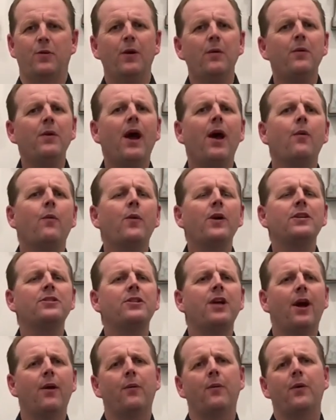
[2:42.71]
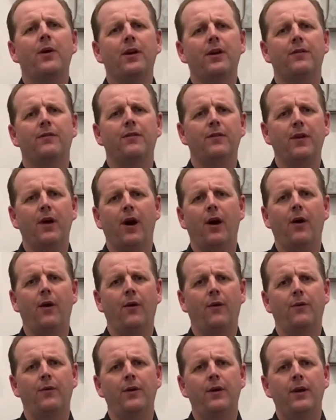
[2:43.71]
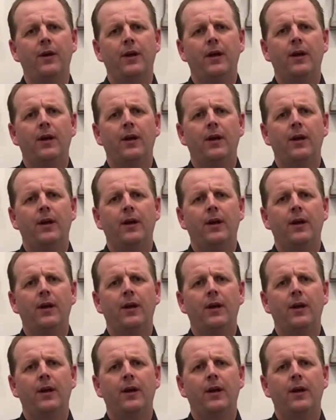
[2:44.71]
What would I wish I would have known